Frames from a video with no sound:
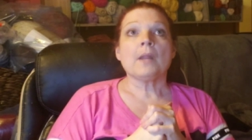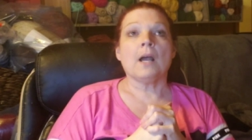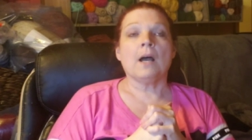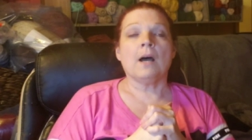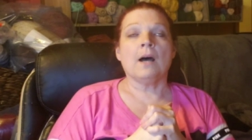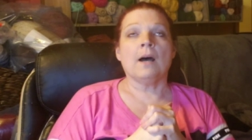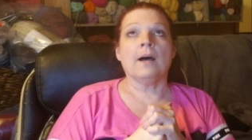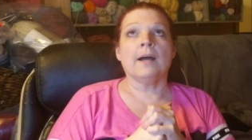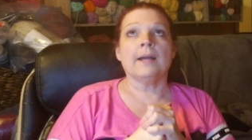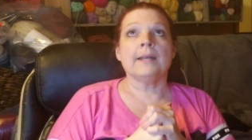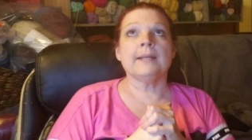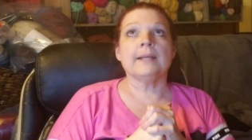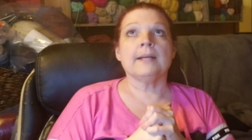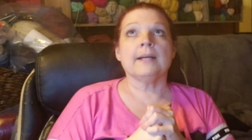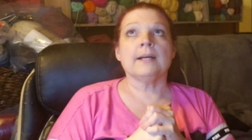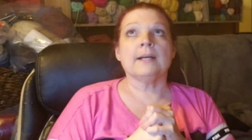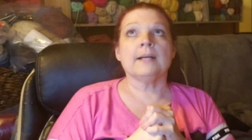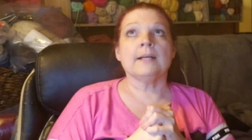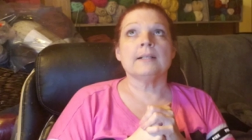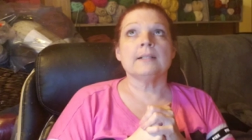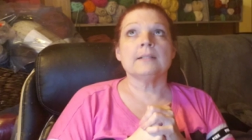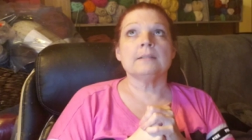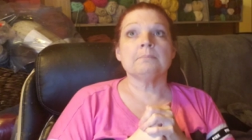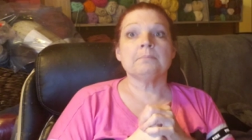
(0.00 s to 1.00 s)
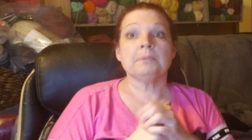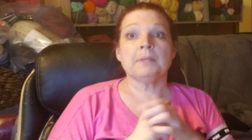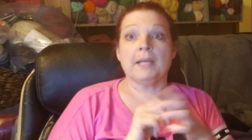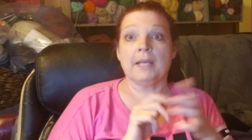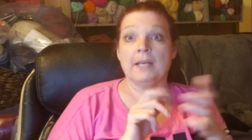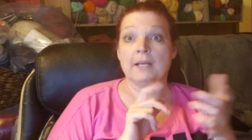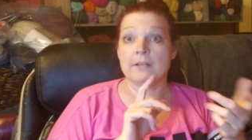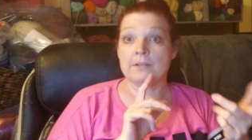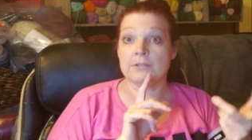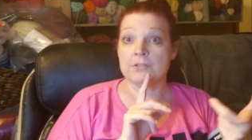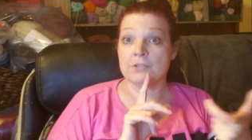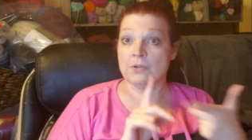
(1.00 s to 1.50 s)
I uh,
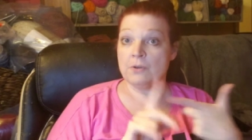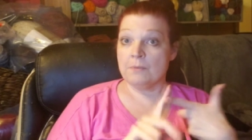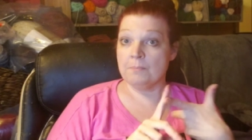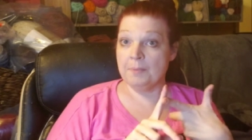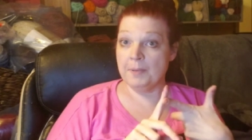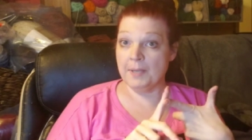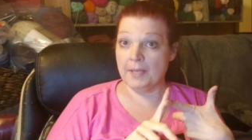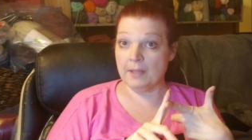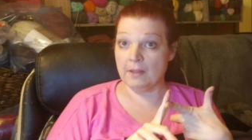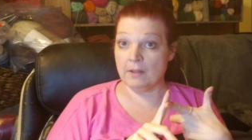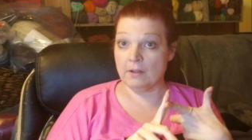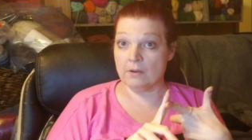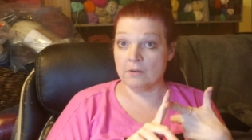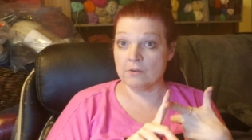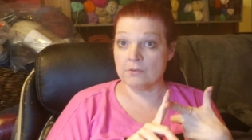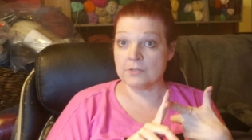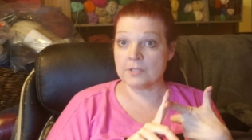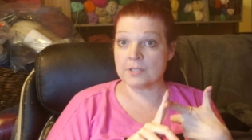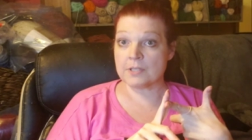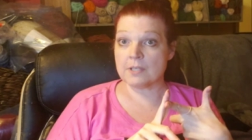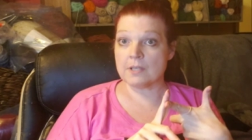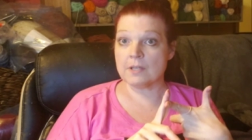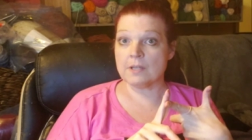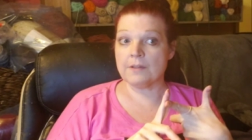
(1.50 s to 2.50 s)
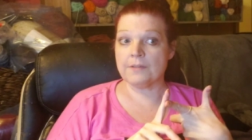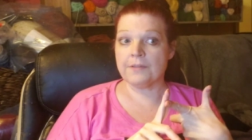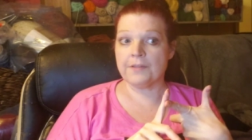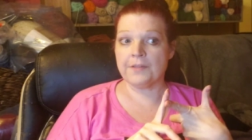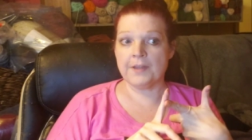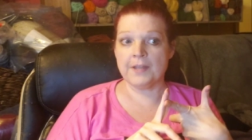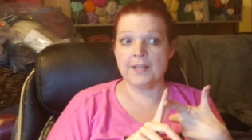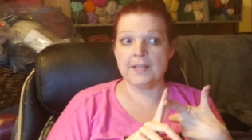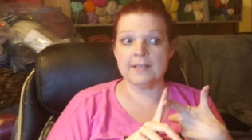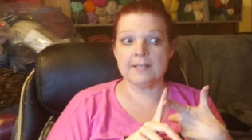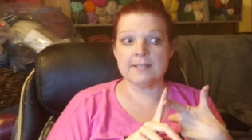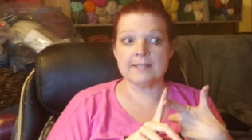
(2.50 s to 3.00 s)
plan on doing pillows,
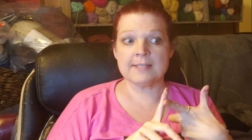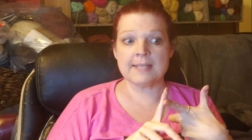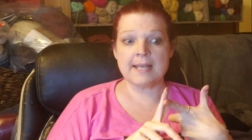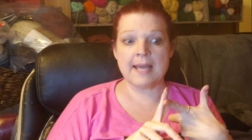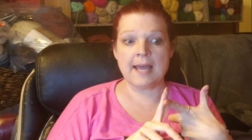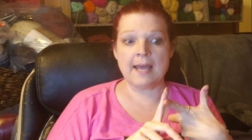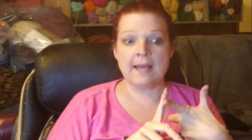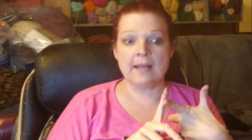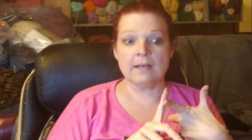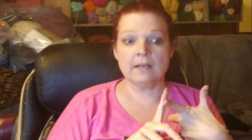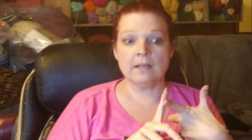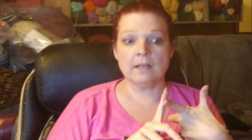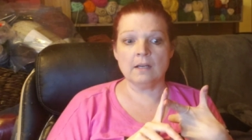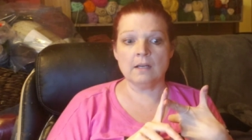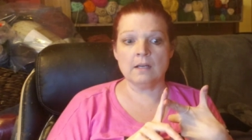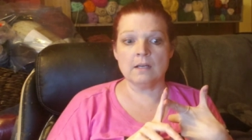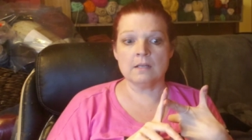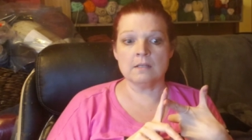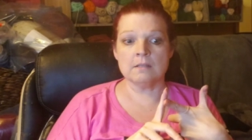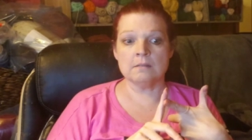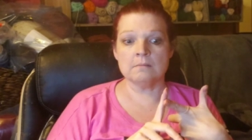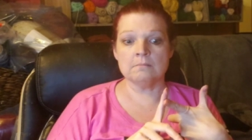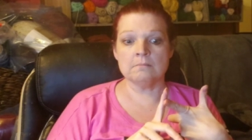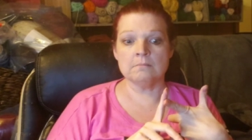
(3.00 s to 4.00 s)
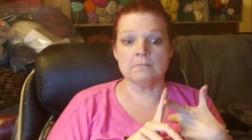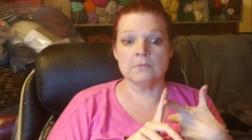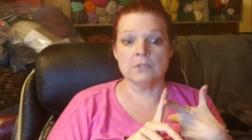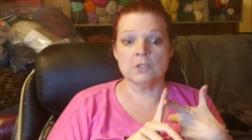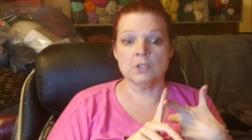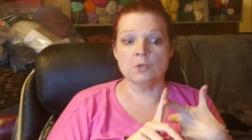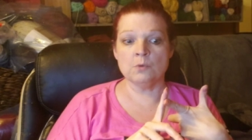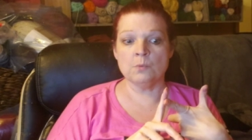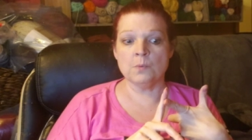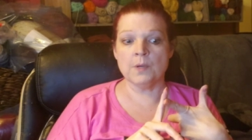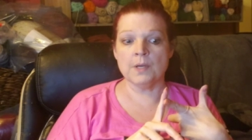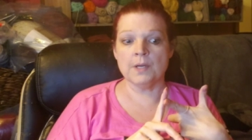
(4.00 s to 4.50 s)
things that um,
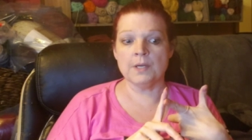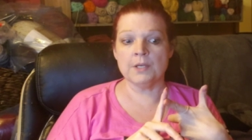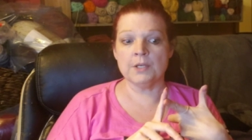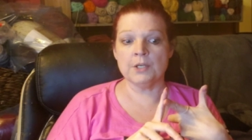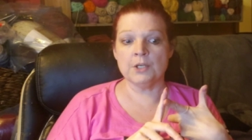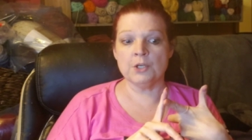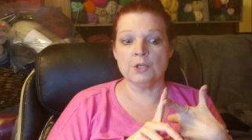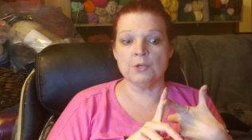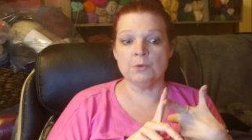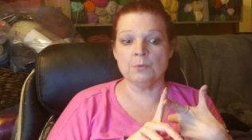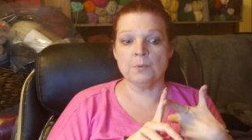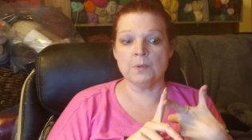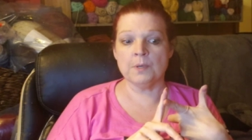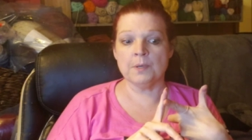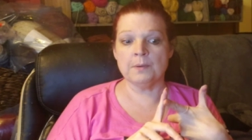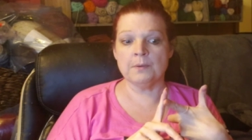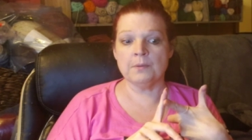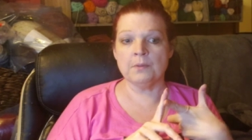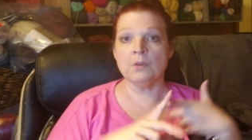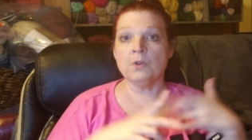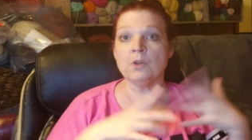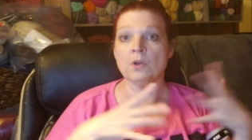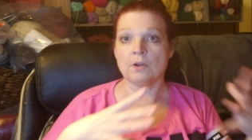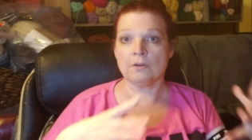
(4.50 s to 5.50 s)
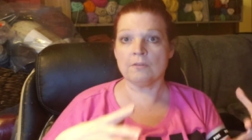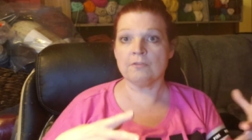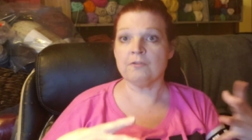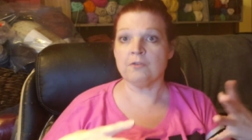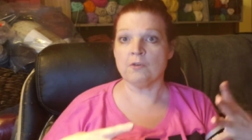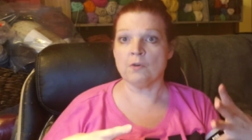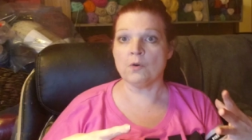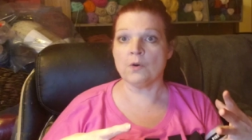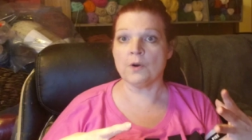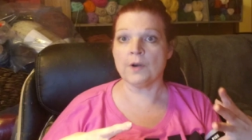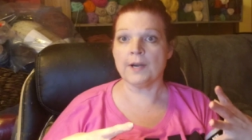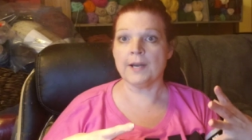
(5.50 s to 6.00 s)
you would you would look
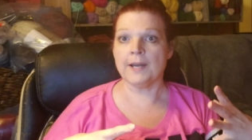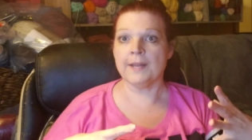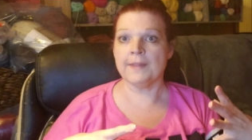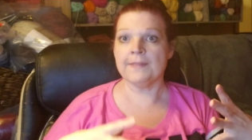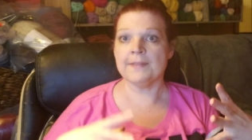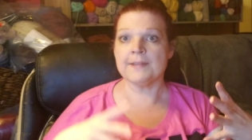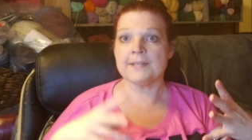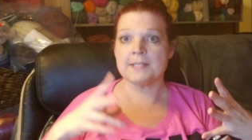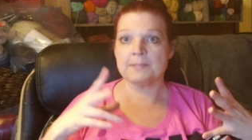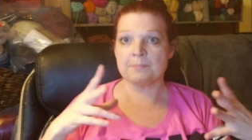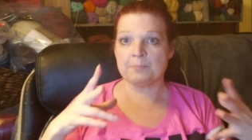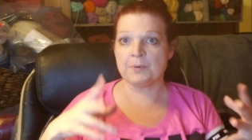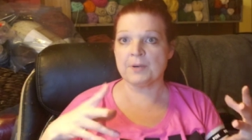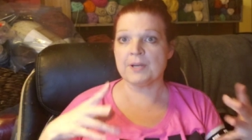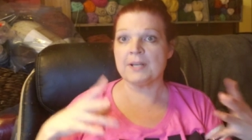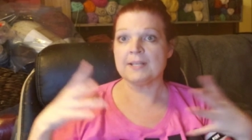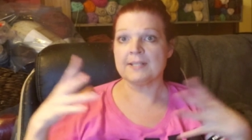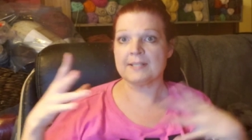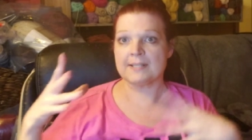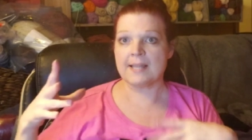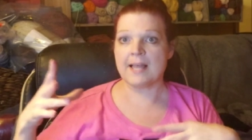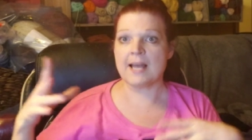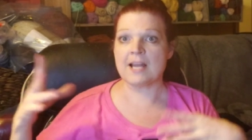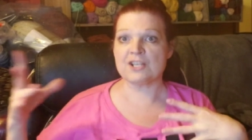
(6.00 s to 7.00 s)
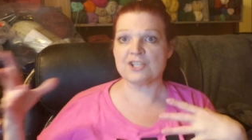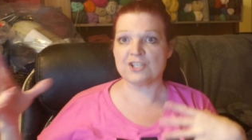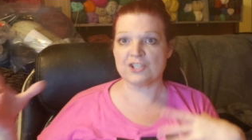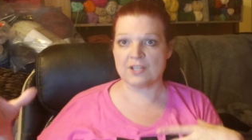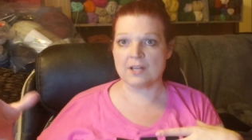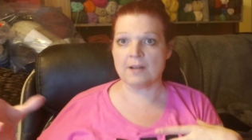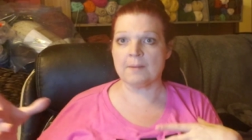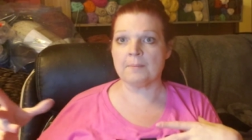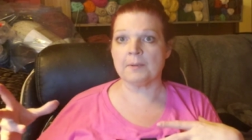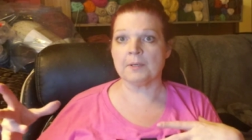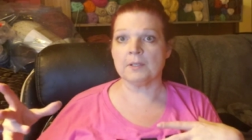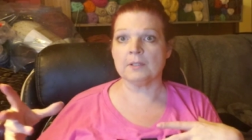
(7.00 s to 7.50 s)
for in the spring slash
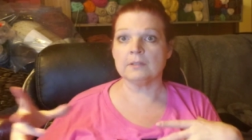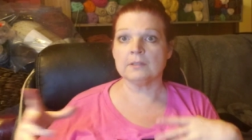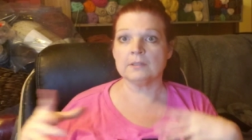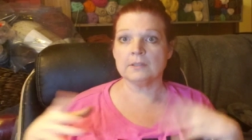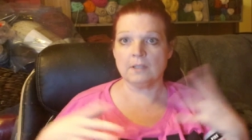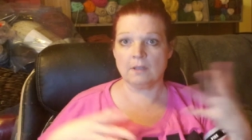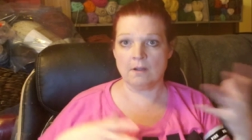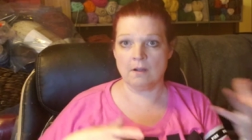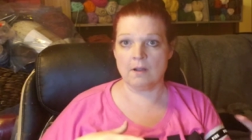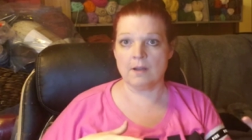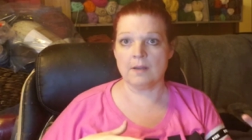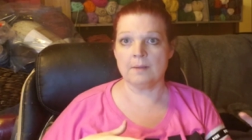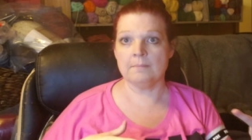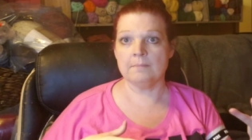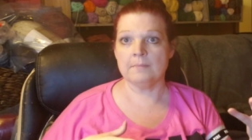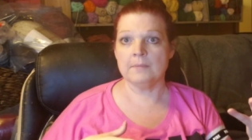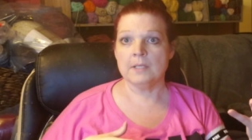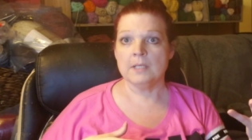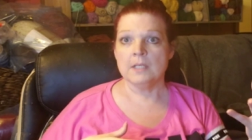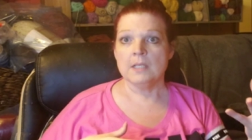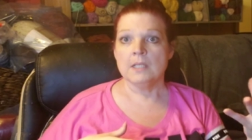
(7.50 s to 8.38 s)
summer time.